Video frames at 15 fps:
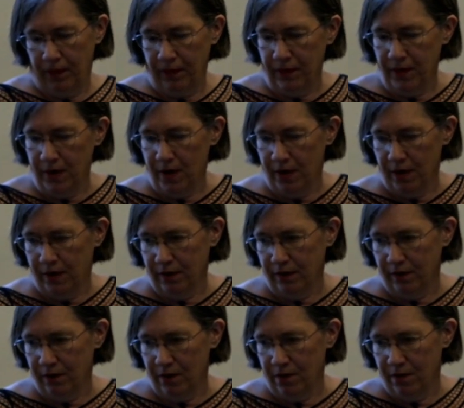Okay,
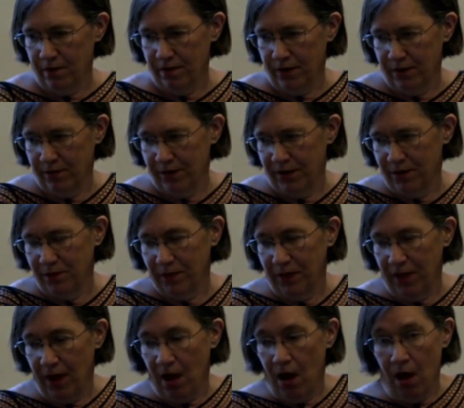let's go. There we go.
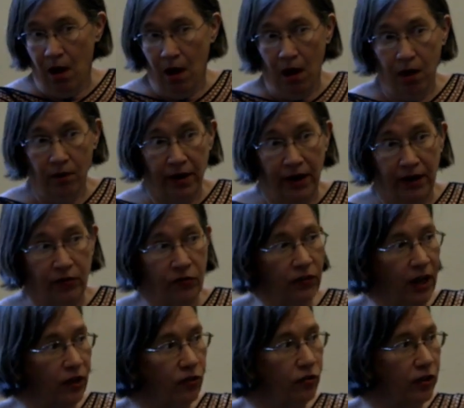All right,
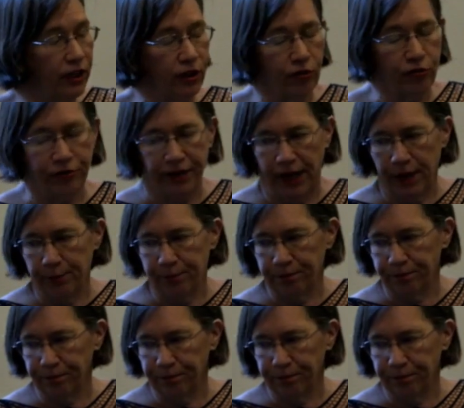scheduling your day.